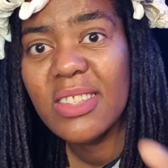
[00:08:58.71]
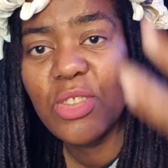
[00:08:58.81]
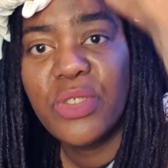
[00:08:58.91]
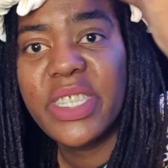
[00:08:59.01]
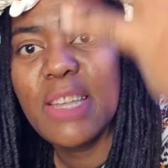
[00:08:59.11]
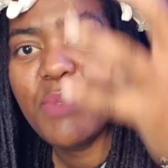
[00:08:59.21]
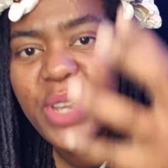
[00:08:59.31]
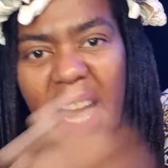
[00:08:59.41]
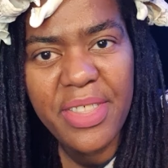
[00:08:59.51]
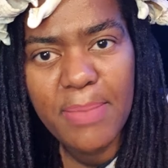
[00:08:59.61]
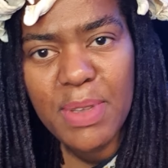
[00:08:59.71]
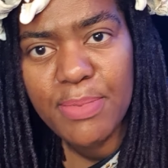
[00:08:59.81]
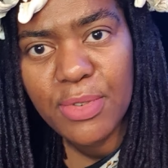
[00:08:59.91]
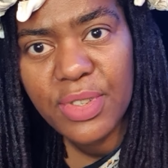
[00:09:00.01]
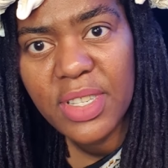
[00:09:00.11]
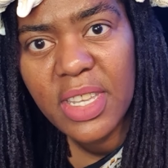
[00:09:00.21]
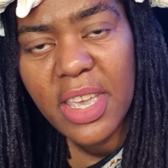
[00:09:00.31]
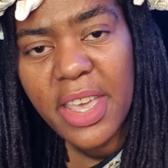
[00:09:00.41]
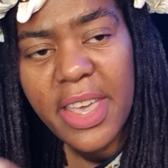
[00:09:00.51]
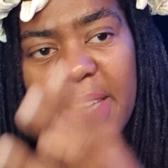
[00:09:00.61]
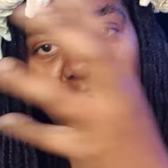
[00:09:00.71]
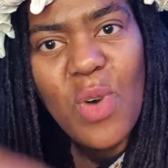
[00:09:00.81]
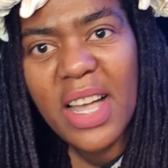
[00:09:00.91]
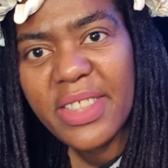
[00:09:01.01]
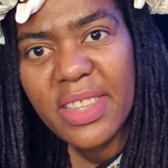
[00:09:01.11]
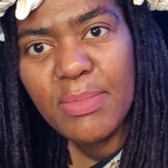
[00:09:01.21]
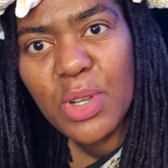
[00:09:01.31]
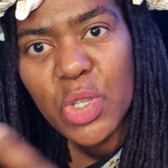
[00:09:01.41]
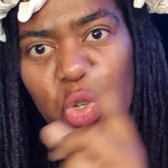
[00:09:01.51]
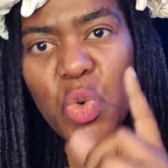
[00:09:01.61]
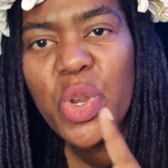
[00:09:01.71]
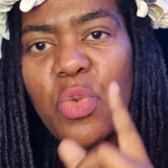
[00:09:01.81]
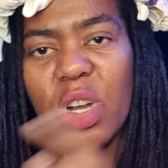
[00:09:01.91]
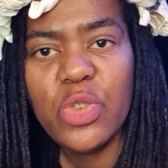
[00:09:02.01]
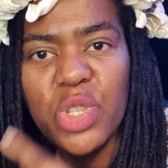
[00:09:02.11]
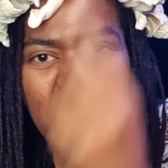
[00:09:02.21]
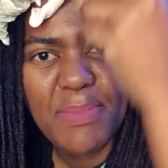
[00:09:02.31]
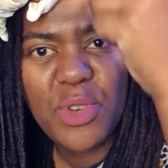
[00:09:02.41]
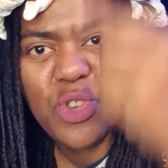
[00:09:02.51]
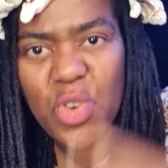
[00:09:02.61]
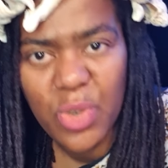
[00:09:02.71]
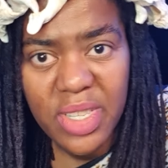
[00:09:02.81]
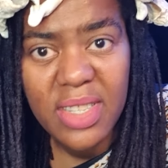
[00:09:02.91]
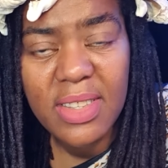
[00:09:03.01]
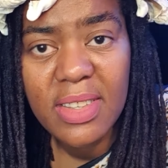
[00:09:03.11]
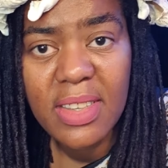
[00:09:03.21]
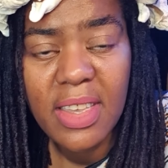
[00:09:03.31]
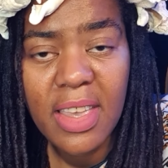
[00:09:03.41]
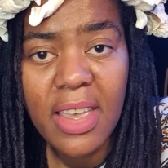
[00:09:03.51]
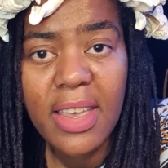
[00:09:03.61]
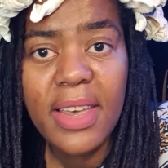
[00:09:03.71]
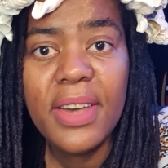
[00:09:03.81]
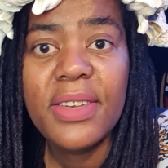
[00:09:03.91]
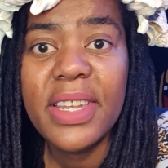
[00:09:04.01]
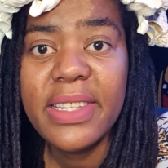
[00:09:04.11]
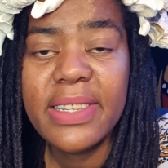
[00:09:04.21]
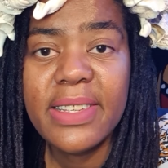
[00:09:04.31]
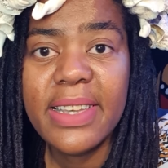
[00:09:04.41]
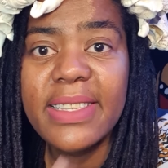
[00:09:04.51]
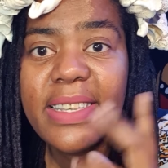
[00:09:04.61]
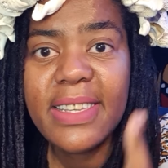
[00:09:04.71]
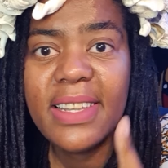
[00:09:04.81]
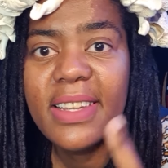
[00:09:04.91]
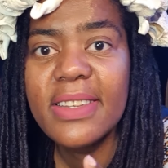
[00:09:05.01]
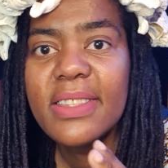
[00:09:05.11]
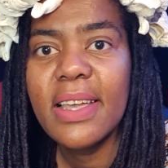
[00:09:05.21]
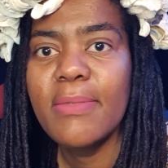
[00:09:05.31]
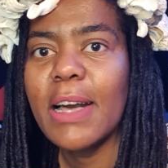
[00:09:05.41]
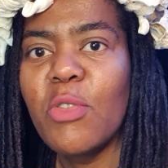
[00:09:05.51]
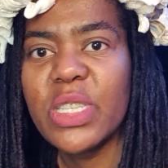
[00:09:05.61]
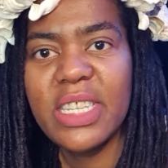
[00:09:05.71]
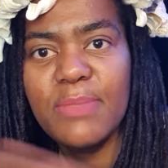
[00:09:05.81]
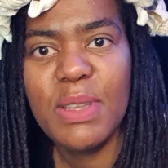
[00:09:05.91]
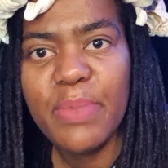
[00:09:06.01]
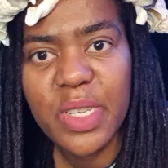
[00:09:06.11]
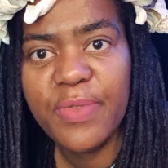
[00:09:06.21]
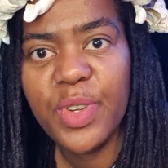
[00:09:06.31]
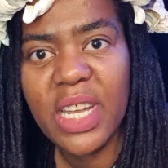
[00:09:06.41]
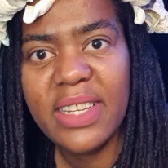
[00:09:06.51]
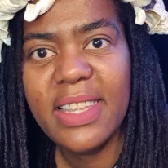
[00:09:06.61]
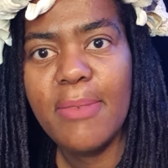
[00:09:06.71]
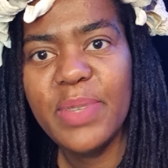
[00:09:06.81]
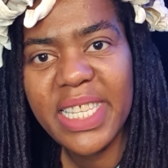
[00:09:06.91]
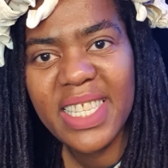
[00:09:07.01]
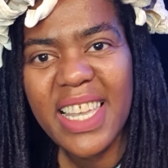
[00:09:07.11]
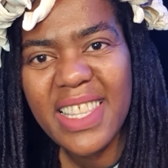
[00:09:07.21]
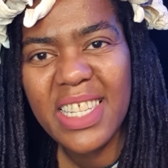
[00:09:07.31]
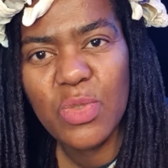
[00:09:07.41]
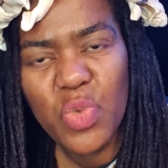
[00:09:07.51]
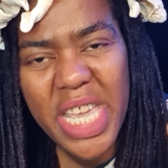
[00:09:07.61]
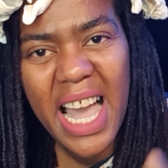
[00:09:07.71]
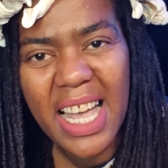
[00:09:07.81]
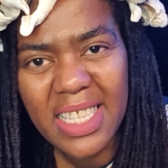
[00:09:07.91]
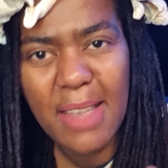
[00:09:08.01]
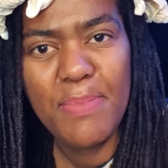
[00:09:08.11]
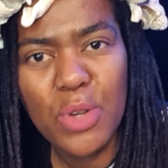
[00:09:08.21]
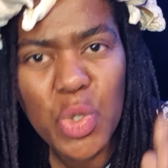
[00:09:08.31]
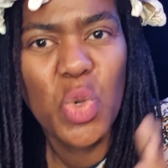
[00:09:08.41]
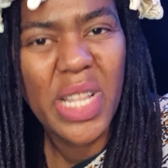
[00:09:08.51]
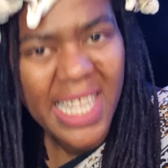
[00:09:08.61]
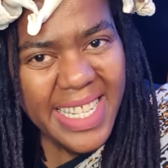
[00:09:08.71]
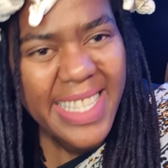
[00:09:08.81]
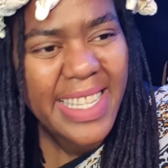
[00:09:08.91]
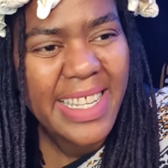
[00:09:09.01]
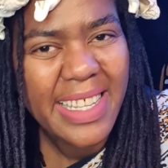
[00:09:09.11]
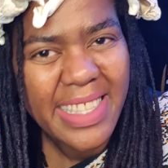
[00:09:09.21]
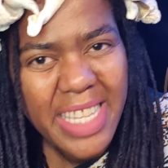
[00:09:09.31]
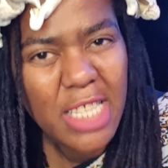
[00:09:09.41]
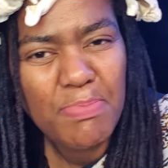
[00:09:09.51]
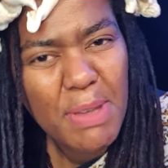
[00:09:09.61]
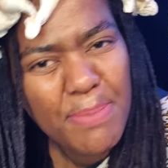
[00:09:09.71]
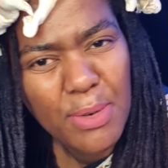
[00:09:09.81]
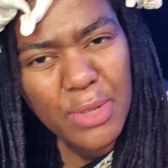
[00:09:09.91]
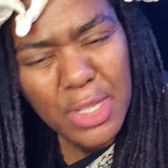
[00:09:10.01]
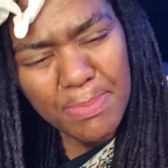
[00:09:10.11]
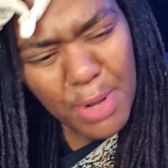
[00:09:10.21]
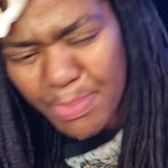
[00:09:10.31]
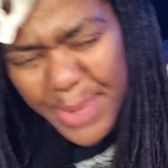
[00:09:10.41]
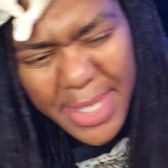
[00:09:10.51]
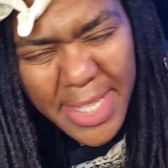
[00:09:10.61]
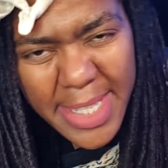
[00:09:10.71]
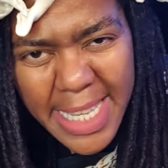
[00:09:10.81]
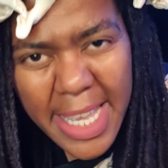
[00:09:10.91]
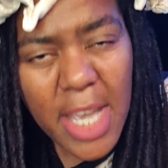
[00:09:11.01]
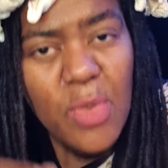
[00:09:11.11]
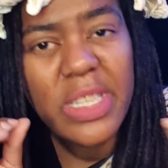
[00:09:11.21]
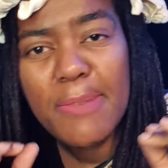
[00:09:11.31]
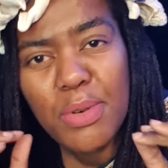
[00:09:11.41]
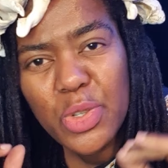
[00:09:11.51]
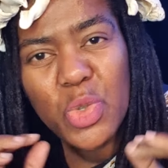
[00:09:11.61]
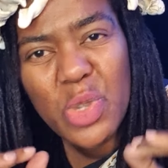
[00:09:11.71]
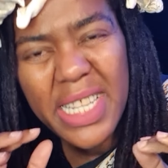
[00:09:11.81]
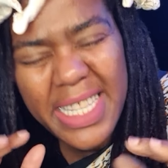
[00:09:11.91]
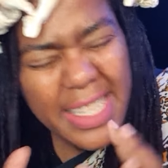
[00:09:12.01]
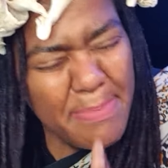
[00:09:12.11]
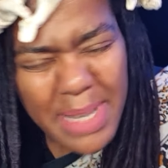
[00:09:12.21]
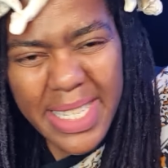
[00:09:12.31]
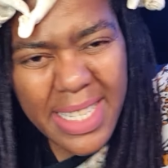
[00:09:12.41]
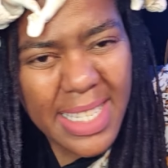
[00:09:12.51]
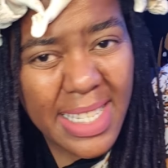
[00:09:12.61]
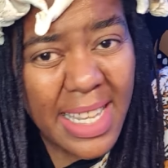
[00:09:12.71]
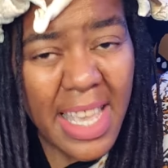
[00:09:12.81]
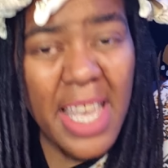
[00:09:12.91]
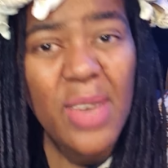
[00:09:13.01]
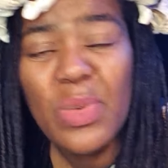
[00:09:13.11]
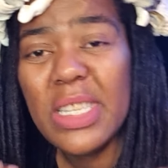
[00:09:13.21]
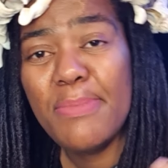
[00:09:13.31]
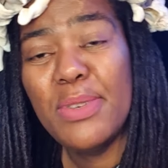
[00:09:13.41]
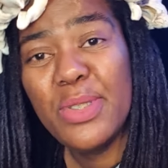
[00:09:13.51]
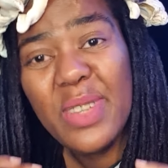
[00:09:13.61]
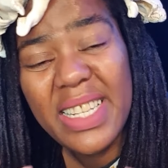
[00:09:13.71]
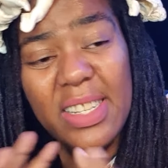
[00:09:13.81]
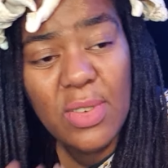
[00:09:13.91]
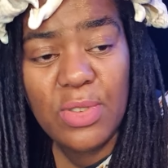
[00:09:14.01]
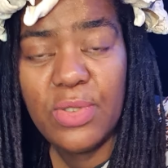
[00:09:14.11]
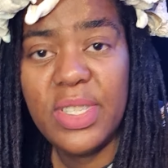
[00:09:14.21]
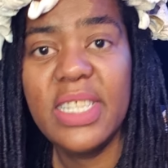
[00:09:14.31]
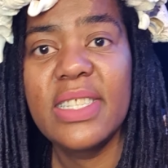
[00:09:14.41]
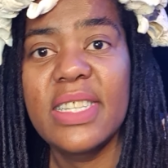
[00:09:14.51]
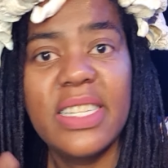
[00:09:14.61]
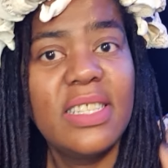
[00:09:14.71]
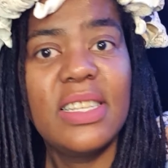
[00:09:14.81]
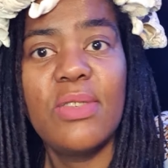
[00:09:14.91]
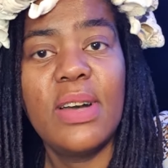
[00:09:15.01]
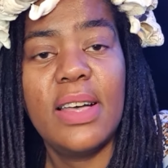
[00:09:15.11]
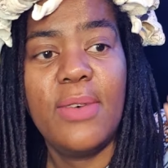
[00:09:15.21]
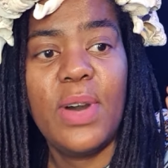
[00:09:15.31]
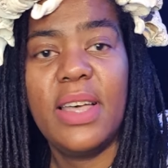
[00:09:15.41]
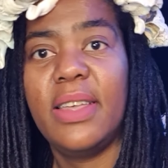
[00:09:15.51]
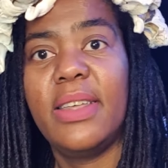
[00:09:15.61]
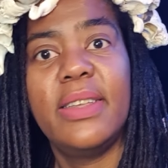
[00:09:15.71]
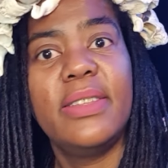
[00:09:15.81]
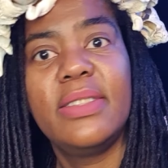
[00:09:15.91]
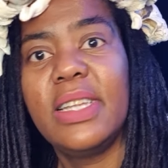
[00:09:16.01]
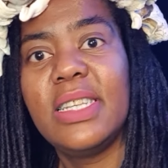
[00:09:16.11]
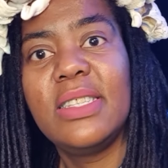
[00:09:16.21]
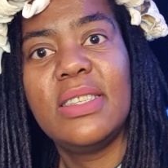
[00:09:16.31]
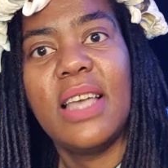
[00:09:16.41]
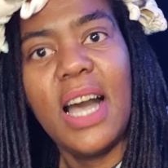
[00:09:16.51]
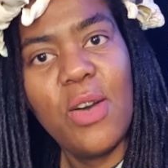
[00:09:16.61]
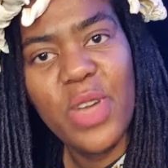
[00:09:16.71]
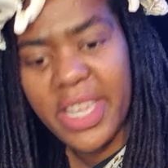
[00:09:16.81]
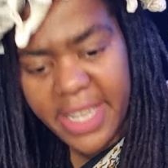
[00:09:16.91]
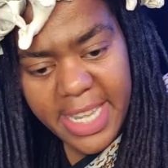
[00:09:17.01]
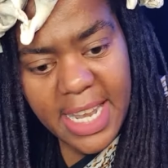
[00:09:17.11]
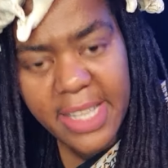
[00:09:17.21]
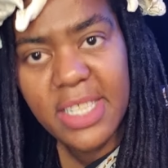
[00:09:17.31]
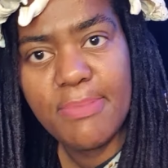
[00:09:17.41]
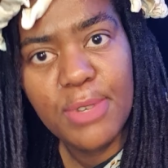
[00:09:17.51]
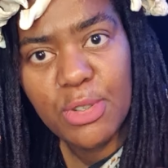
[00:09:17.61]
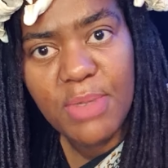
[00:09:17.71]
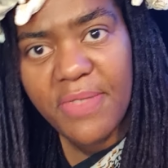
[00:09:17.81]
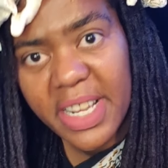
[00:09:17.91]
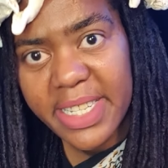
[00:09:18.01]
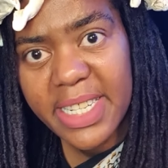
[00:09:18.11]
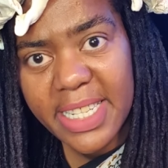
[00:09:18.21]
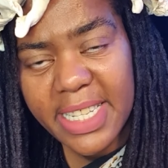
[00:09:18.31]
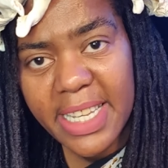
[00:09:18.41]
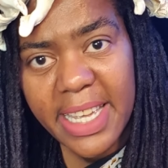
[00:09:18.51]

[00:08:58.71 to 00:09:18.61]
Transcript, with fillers: Don't step on other people's. One, because you wouldn't want to step on yours, right? As a healer. I, was just being metaphorical. I'm just saying that we are supposed to clean these people's poops. We're supposed to clean the messes. We're supposed to clean all those things. That is our, our that is how a healer is supposed to be functioning.